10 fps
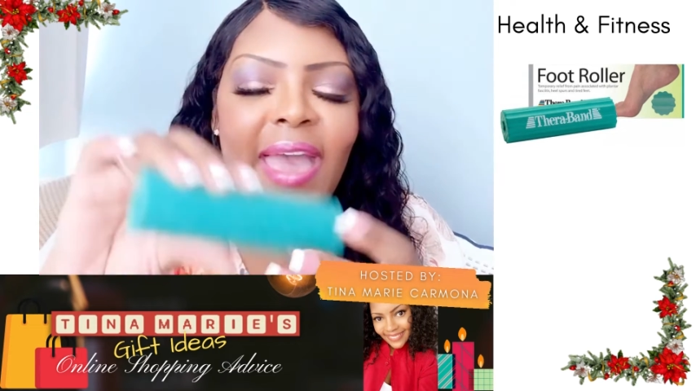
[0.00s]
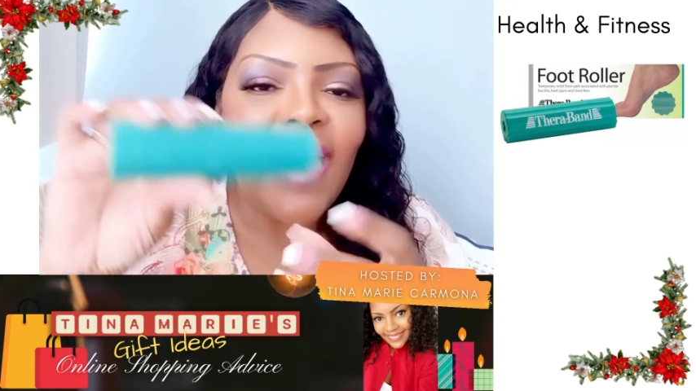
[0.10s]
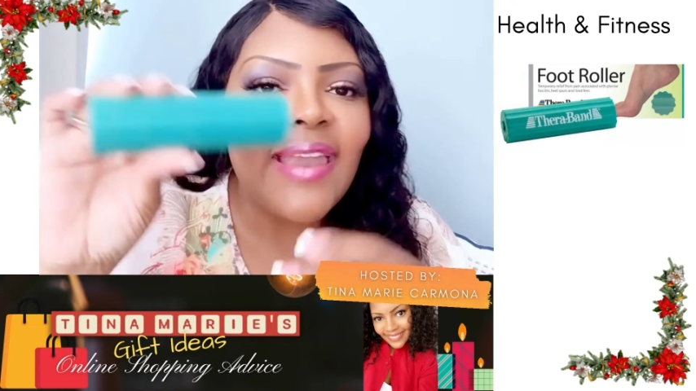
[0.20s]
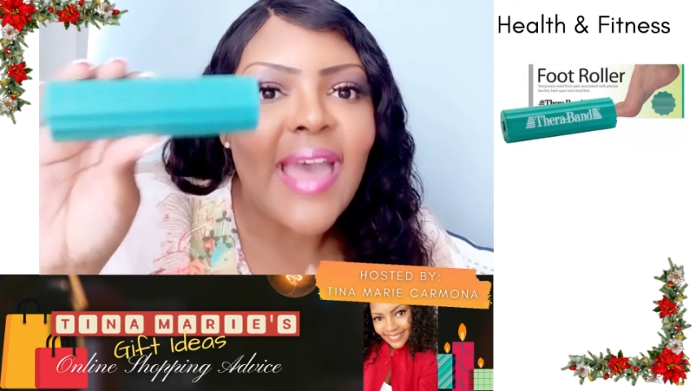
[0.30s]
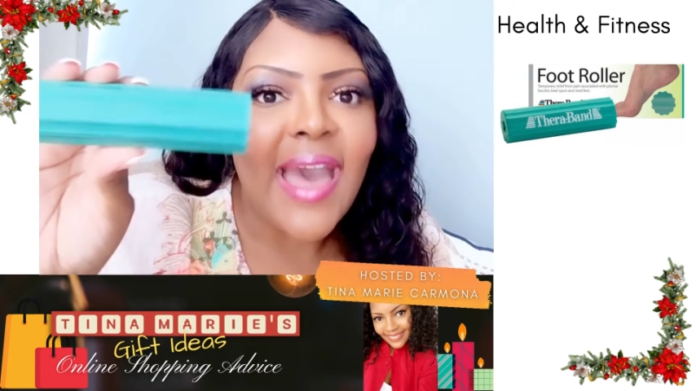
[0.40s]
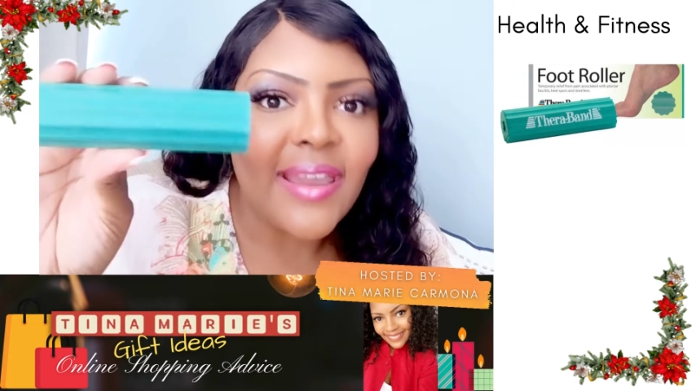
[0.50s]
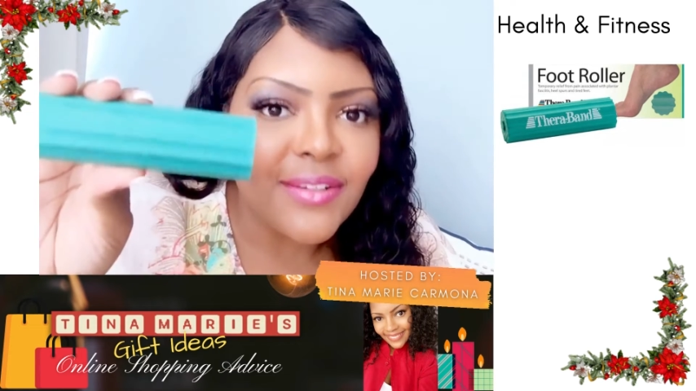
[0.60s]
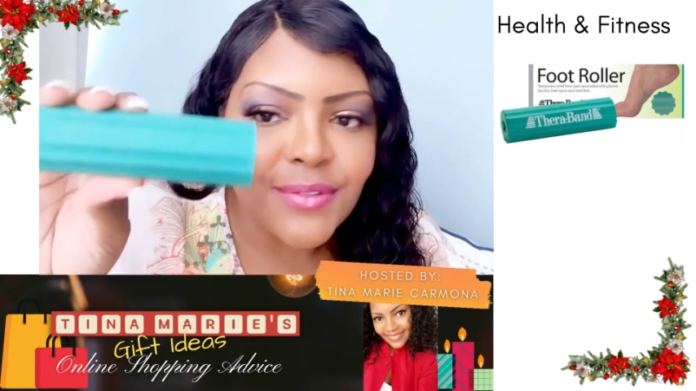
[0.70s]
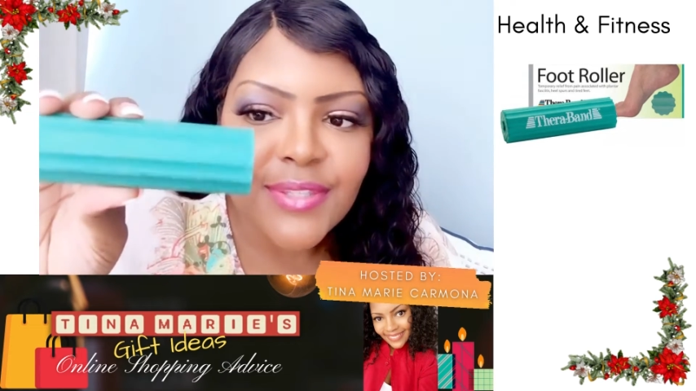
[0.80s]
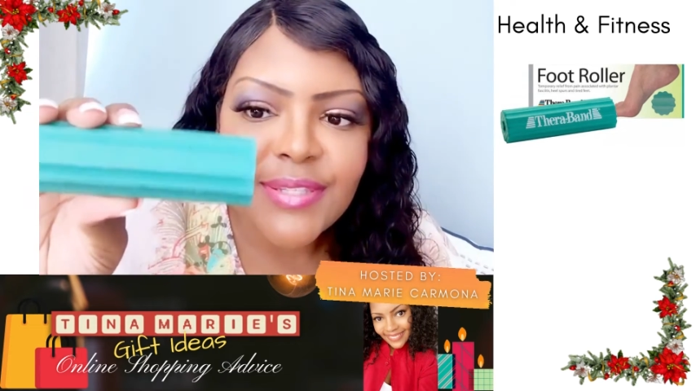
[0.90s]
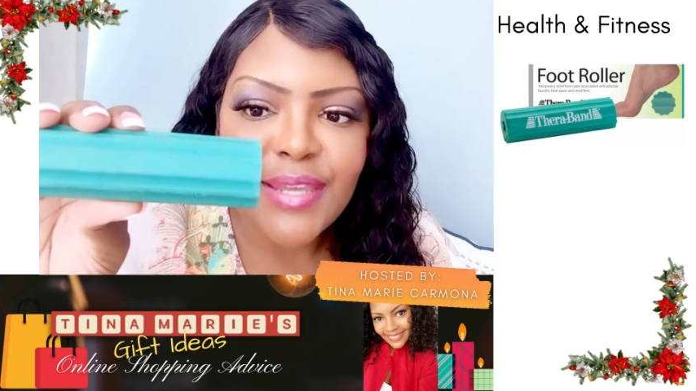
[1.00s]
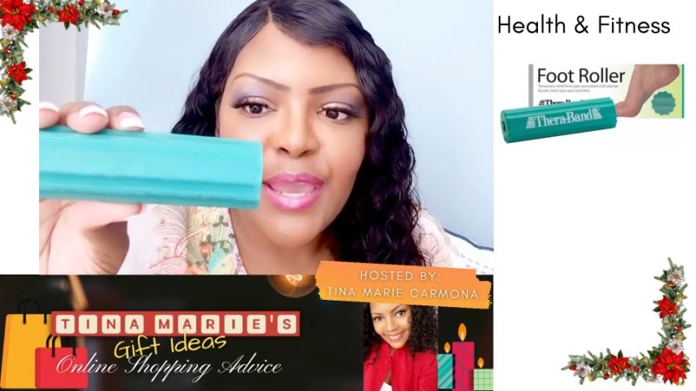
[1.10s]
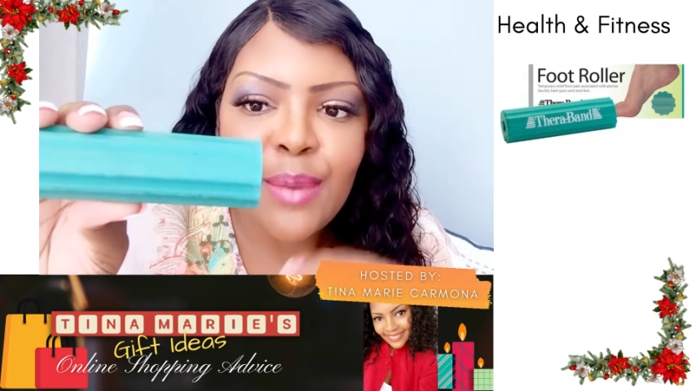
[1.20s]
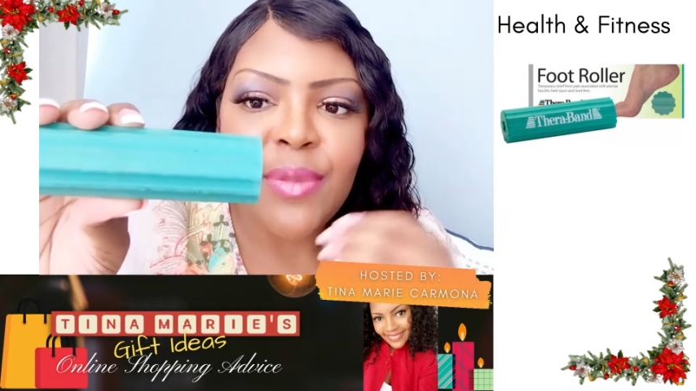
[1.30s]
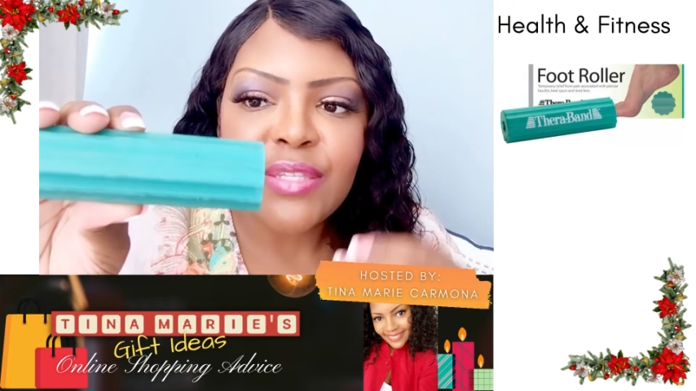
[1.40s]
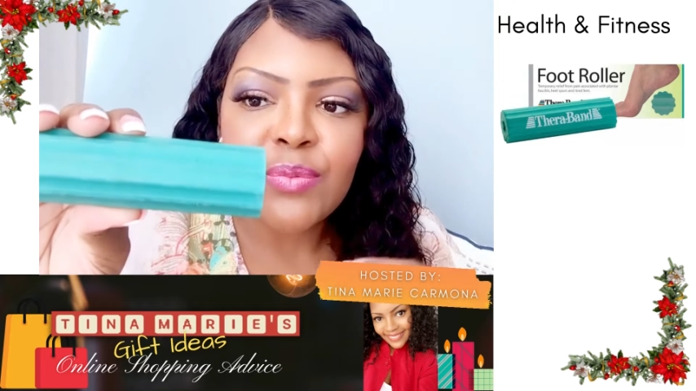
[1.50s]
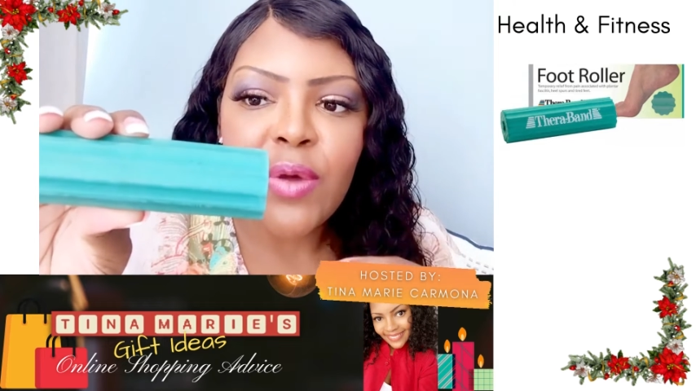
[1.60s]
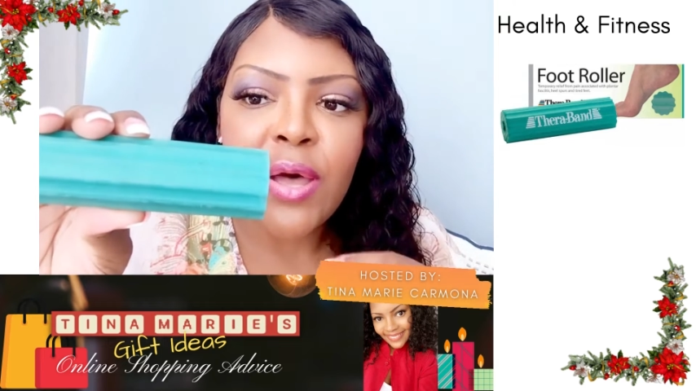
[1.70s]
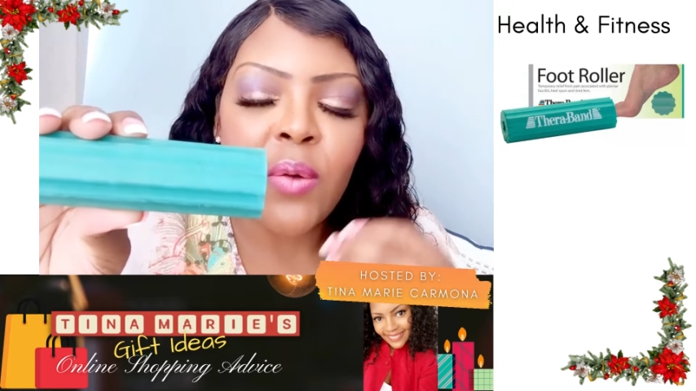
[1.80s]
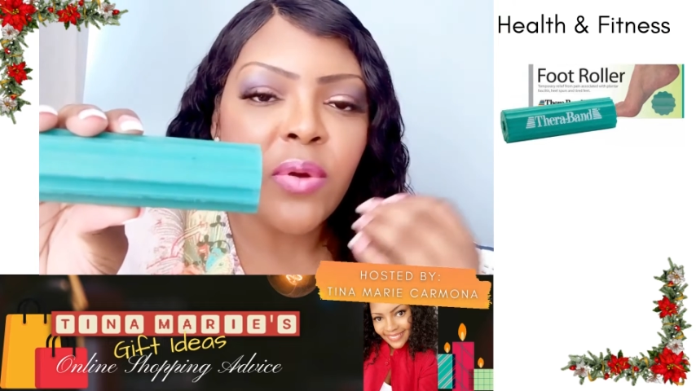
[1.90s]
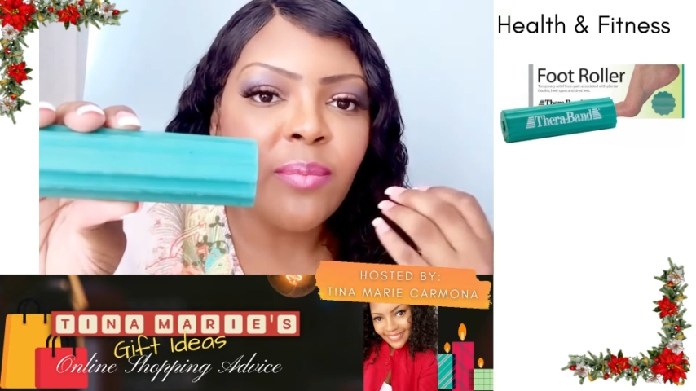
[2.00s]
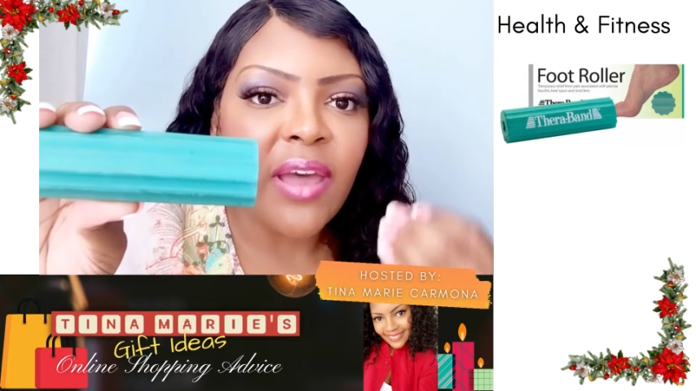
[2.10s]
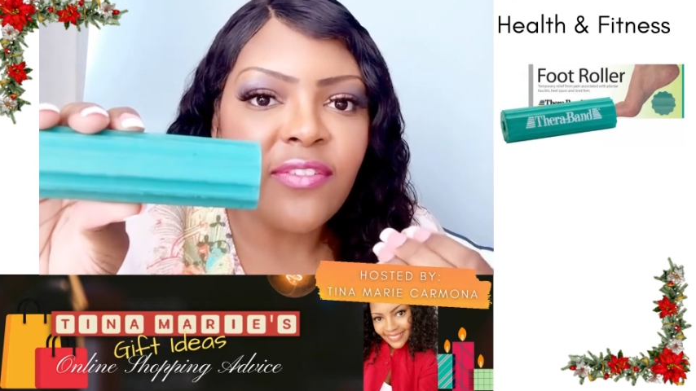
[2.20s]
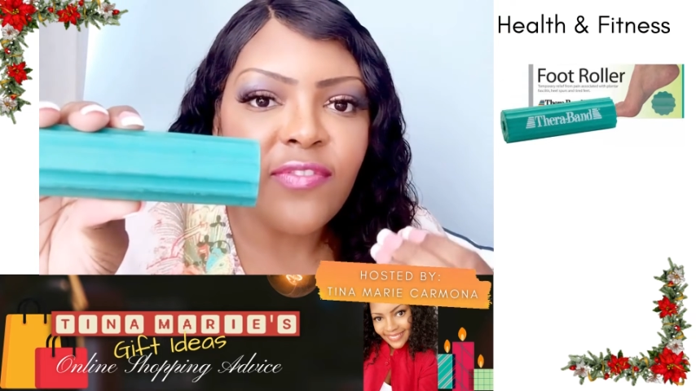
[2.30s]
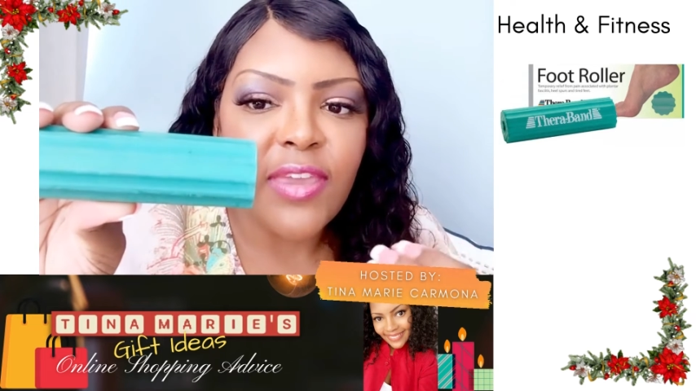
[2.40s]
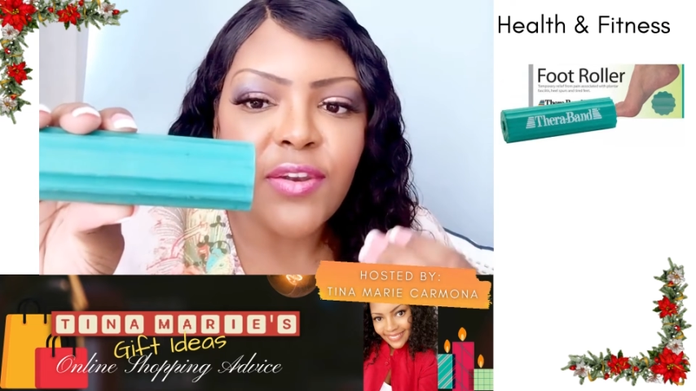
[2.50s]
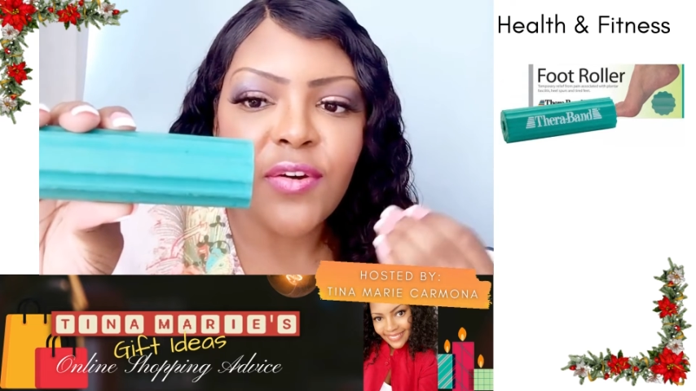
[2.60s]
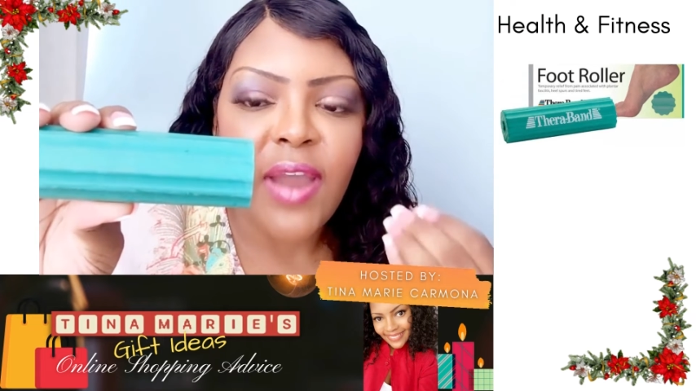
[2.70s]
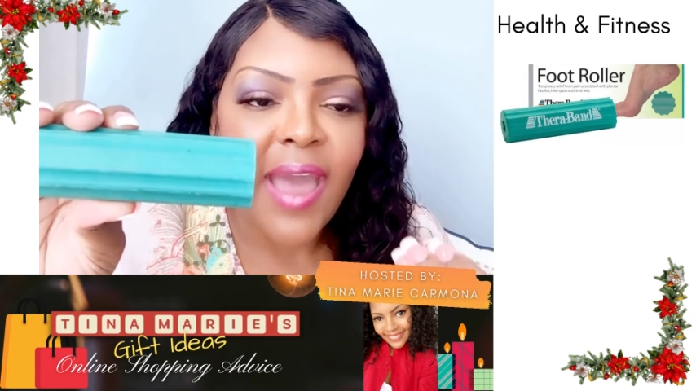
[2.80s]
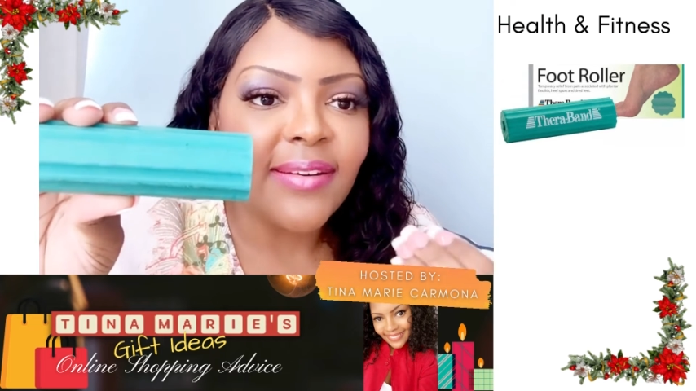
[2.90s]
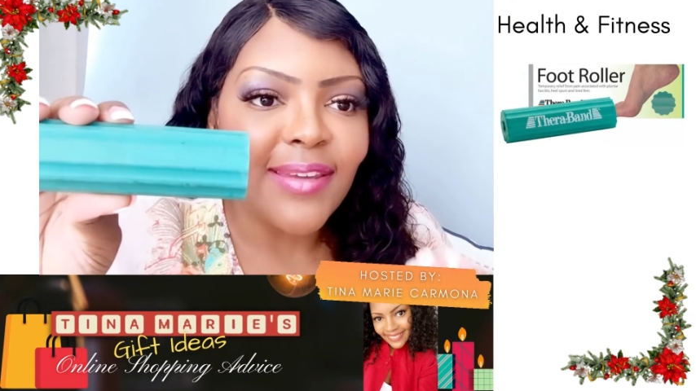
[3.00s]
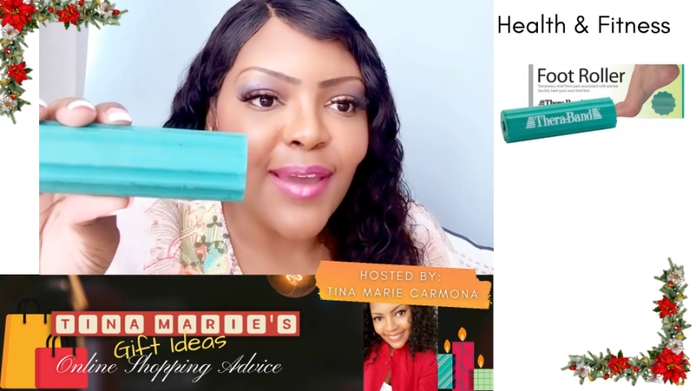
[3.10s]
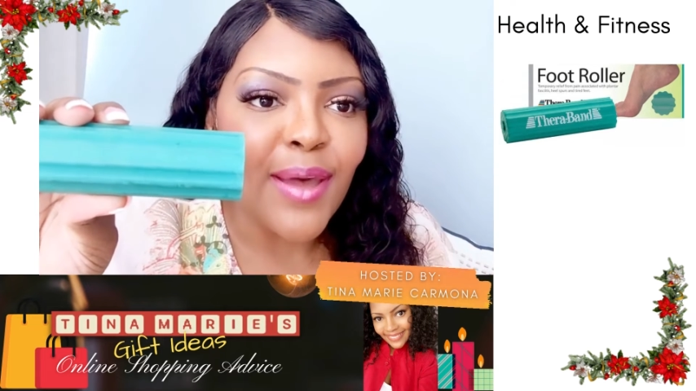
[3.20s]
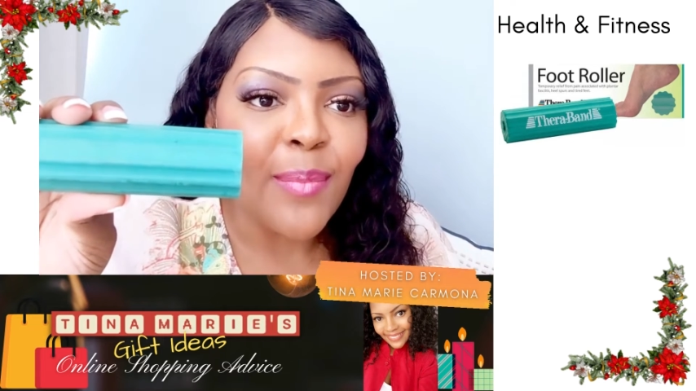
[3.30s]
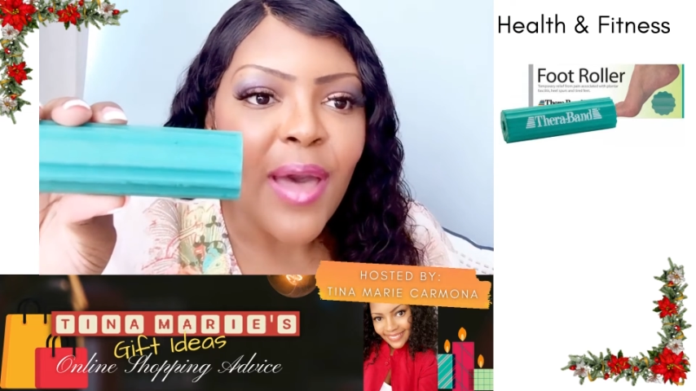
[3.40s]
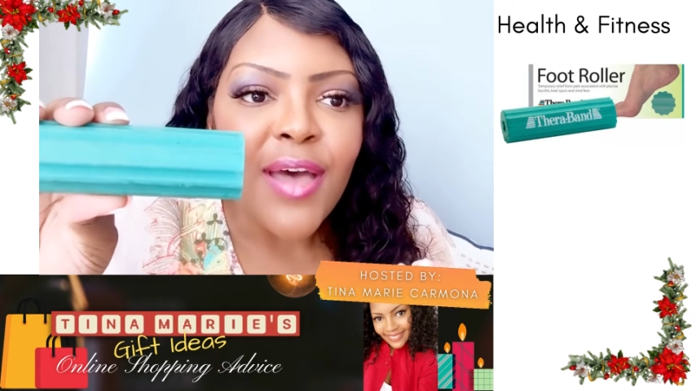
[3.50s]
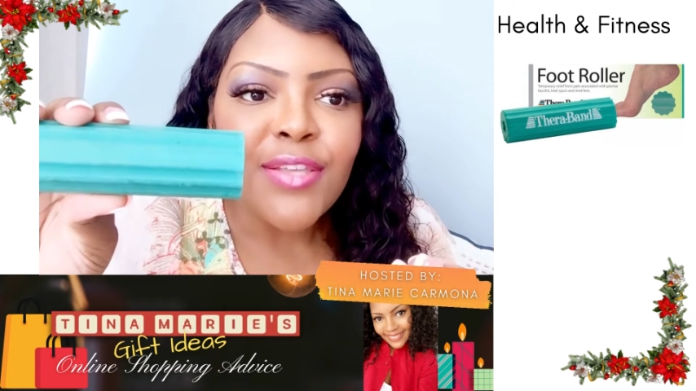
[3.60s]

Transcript: and I do the same as well when my feet are acting up.